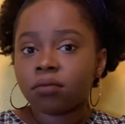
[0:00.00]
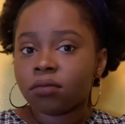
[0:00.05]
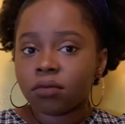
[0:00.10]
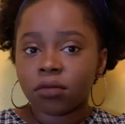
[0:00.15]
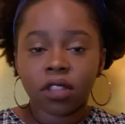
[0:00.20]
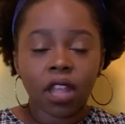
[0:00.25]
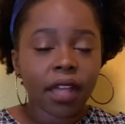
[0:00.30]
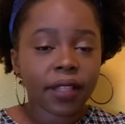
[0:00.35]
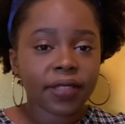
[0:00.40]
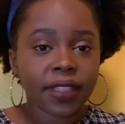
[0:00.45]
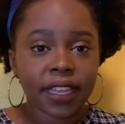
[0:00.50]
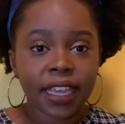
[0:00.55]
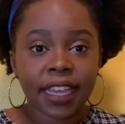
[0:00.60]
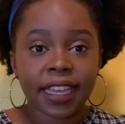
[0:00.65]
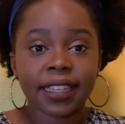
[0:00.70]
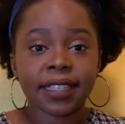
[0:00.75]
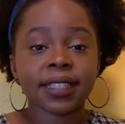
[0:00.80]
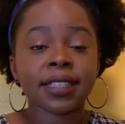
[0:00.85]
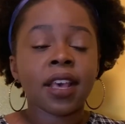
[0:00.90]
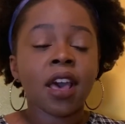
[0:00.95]
Not the
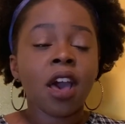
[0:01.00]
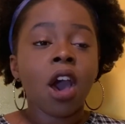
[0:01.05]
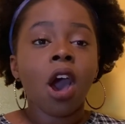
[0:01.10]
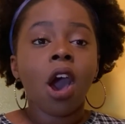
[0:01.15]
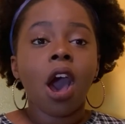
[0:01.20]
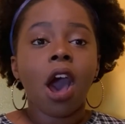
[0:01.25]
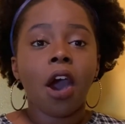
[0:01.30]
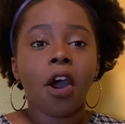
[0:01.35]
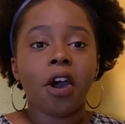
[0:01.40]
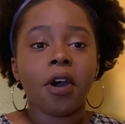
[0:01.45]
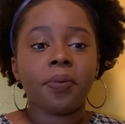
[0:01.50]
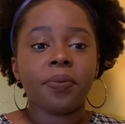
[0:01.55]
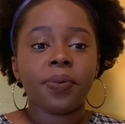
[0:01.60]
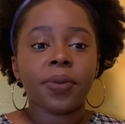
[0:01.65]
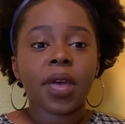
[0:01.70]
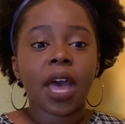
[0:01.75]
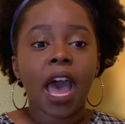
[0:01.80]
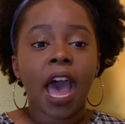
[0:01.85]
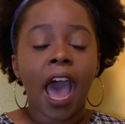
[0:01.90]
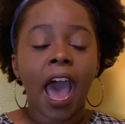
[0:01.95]
case.
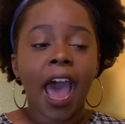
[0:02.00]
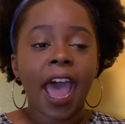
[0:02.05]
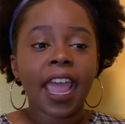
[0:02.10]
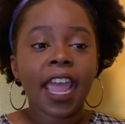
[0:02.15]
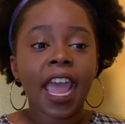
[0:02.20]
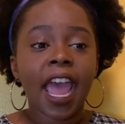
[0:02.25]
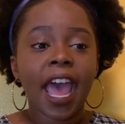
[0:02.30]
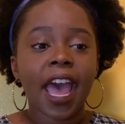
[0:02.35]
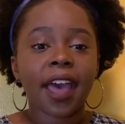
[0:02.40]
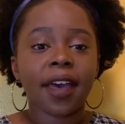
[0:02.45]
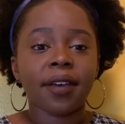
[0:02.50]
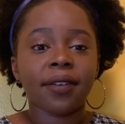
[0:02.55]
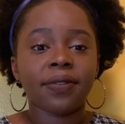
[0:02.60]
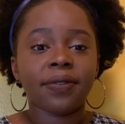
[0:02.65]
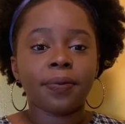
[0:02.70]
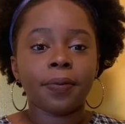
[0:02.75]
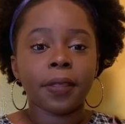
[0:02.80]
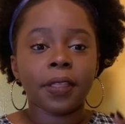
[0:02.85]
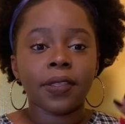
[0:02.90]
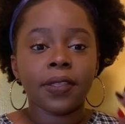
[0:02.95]
I have
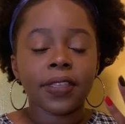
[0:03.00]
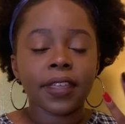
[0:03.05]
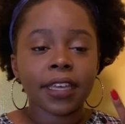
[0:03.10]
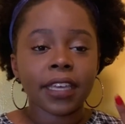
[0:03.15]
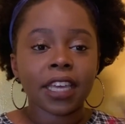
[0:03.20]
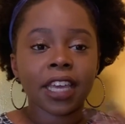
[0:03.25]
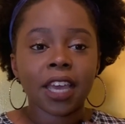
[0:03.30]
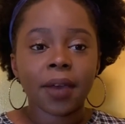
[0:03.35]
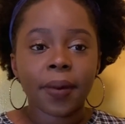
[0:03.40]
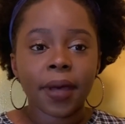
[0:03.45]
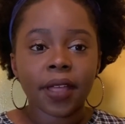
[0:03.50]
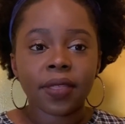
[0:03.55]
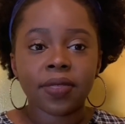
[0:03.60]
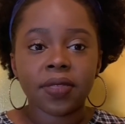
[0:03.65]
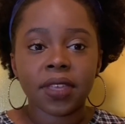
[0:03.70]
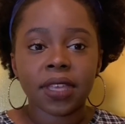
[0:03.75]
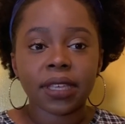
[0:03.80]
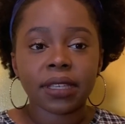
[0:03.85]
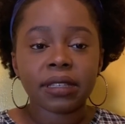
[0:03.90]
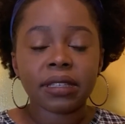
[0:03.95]
been thinking about
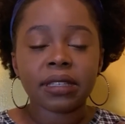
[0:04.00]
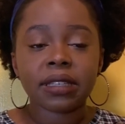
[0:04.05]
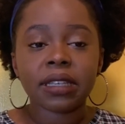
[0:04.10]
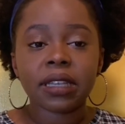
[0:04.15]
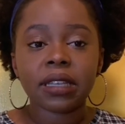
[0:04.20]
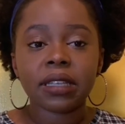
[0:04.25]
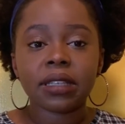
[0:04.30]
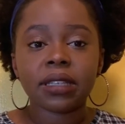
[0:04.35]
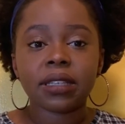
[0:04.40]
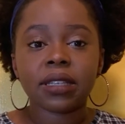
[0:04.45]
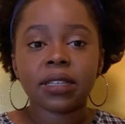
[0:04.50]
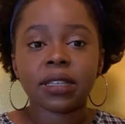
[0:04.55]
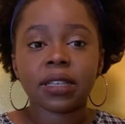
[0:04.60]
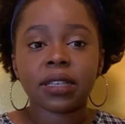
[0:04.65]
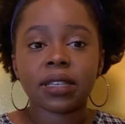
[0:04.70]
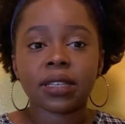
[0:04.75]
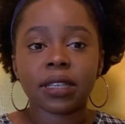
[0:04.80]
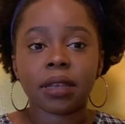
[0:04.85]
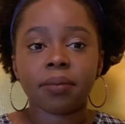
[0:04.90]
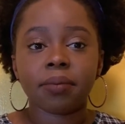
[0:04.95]
this since
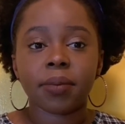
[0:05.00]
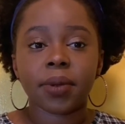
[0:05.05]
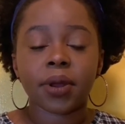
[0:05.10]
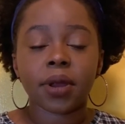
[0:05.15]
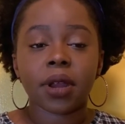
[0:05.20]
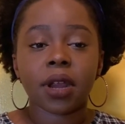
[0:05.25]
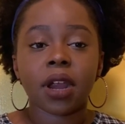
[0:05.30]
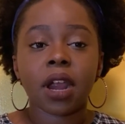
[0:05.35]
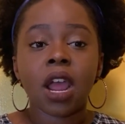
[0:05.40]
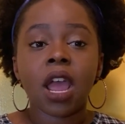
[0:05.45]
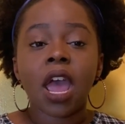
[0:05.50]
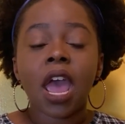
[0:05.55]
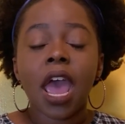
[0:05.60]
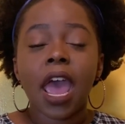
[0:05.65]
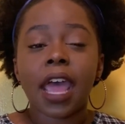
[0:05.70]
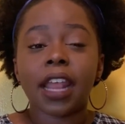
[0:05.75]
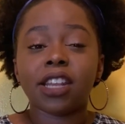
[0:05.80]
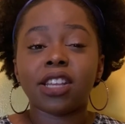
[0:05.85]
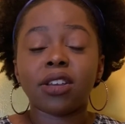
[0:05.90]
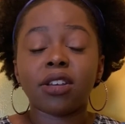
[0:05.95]
December,
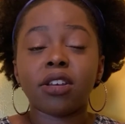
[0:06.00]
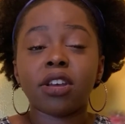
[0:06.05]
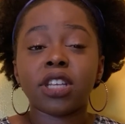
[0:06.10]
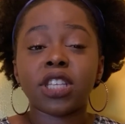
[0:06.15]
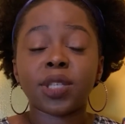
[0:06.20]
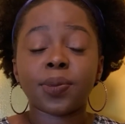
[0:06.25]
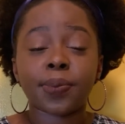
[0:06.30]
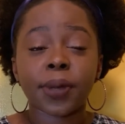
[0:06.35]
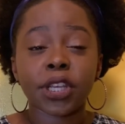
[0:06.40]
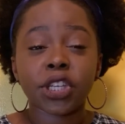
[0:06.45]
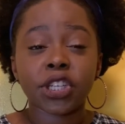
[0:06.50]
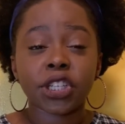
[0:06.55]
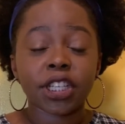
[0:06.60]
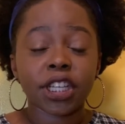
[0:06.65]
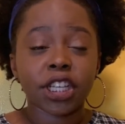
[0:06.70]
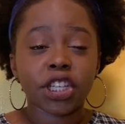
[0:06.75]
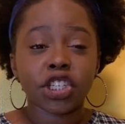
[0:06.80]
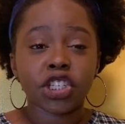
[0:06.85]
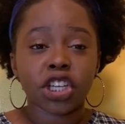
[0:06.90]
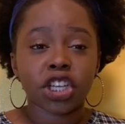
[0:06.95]
and
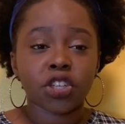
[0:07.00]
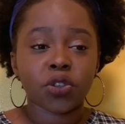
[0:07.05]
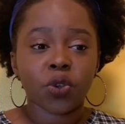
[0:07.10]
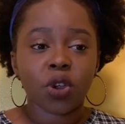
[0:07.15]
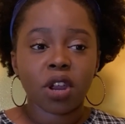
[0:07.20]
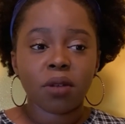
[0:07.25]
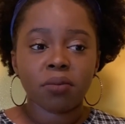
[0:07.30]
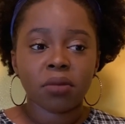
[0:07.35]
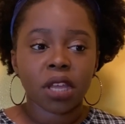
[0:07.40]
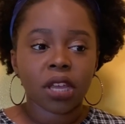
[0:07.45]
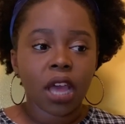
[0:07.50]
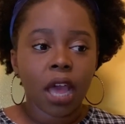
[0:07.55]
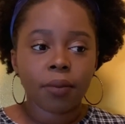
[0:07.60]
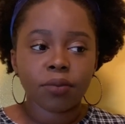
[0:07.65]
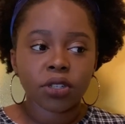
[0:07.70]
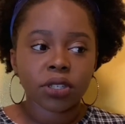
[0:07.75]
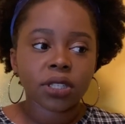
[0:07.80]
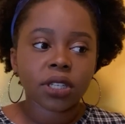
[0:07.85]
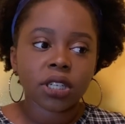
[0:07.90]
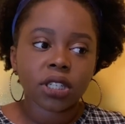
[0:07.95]
especially in January. I'm like, I'm
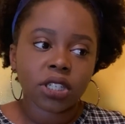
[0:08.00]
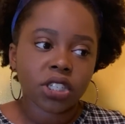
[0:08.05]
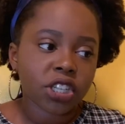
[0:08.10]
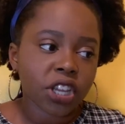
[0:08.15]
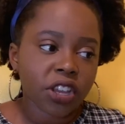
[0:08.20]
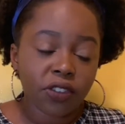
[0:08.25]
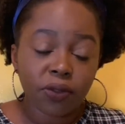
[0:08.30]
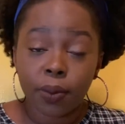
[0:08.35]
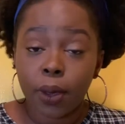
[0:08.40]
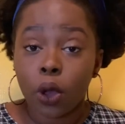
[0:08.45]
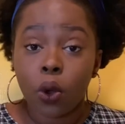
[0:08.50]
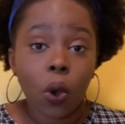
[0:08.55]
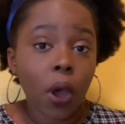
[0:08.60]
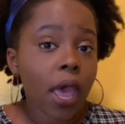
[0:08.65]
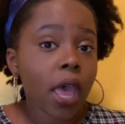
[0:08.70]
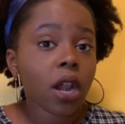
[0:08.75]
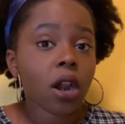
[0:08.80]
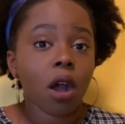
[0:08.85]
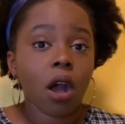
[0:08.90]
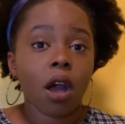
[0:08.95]
just gonna shave my whole
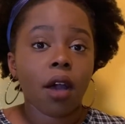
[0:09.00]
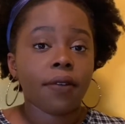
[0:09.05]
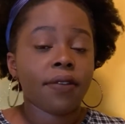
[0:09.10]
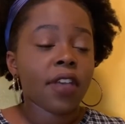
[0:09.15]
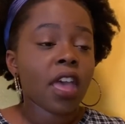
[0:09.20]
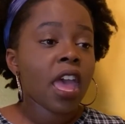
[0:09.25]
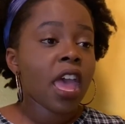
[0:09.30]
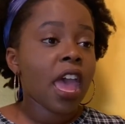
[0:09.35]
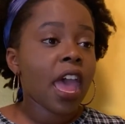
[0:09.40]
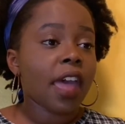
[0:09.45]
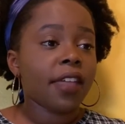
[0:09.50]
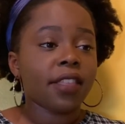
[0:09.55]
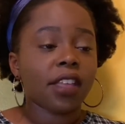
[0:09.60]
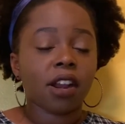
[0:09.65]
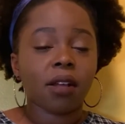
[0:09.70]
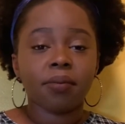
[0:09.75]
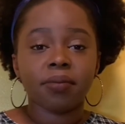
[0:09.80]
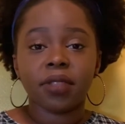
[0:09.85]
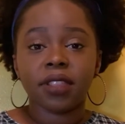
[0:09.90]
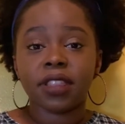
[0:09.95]
head off, and
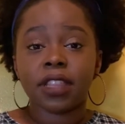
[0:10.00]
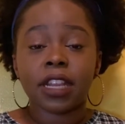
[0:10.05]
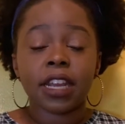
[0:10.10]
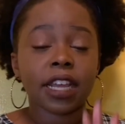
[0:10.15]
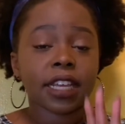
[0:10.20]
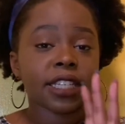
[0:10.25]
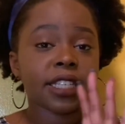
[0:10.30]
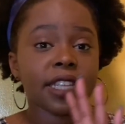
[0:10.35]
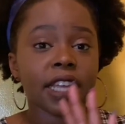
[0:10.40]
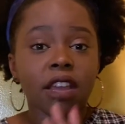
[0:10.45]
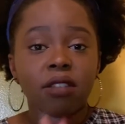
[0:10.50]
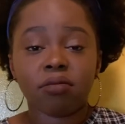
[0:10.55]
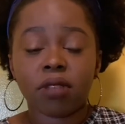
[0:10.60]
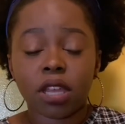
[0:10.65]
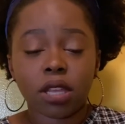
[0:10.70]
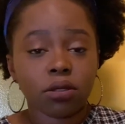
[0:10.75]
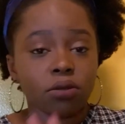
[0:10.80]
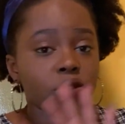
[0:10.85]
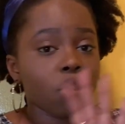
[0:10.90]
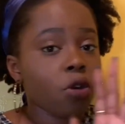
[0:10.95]
then the next day I'm
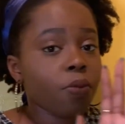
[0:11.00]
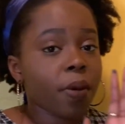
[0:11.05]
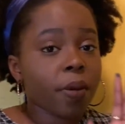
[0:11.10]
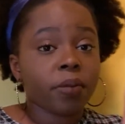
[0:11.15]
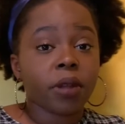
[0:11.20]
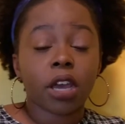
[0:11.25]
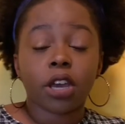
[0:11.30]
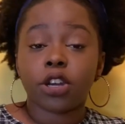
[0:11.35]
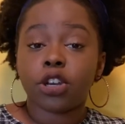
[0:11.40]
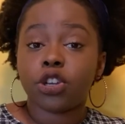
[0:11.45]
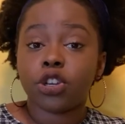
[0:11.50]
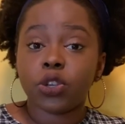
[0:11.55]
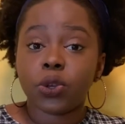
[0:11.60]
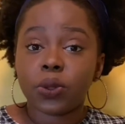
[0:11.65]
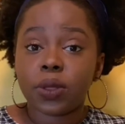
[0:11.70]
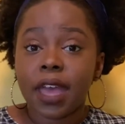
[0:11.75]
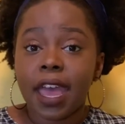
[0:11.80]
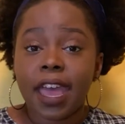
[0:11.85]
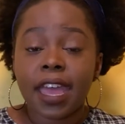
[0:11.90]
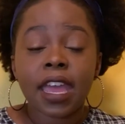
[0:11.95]
like, nope, I'm not gonna do
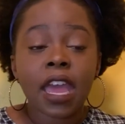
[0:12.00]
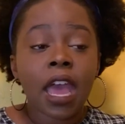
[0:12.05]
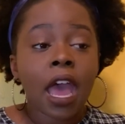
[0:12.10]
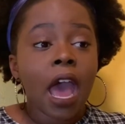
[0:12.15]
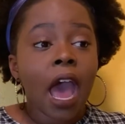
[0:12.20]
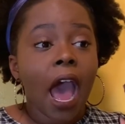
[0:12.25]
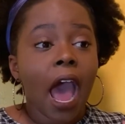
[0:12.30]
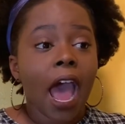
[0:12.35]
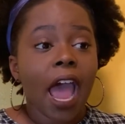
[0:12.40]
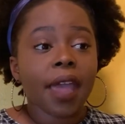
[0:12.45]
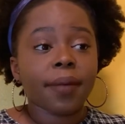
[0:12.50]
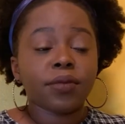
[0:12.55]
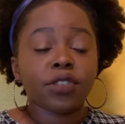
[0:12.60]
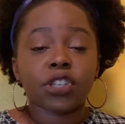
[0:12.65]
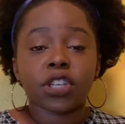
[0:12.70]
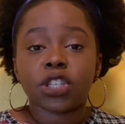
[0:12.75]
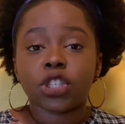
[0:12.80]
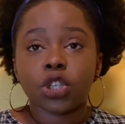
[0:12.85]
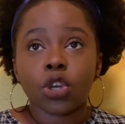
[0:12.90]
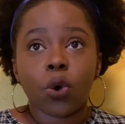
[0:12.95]
that. I'm
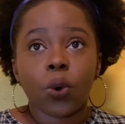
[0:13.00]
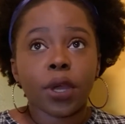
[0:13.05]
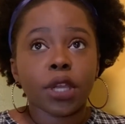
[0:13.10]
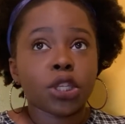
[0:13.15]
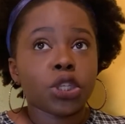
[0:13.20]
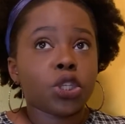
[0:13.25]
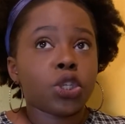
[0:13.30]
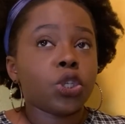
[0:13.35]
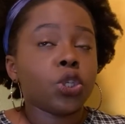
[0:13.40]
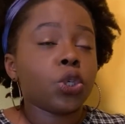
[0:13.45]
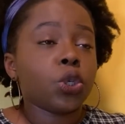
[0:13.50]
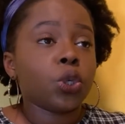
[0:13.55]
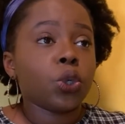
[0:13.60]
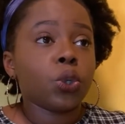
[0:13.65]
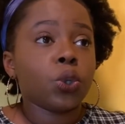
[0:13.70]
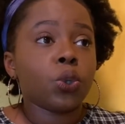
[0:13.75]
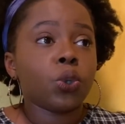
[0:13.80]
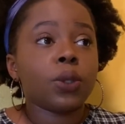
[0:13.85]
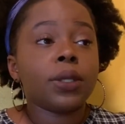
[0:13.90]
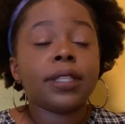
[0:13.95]
just going to
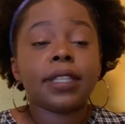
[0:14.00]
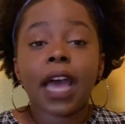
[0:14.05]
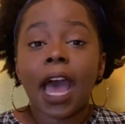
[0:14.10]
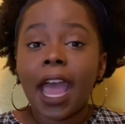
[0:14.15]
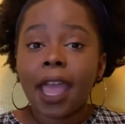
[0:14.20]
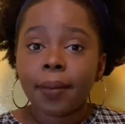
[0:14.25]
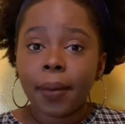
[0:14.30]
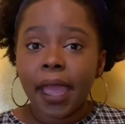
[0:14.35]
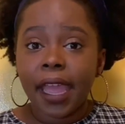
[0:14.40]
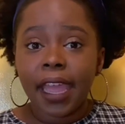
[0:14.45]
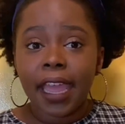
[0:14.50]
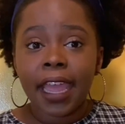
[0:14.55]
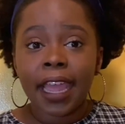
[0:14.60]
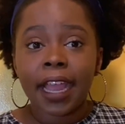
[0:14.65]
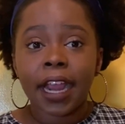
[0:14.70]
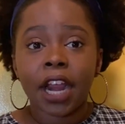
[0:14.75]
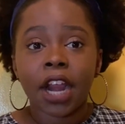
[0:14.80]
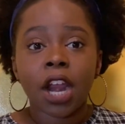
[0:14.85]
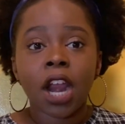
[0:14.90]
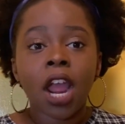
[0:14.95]
dye my
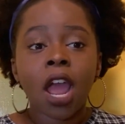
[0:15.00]
hair.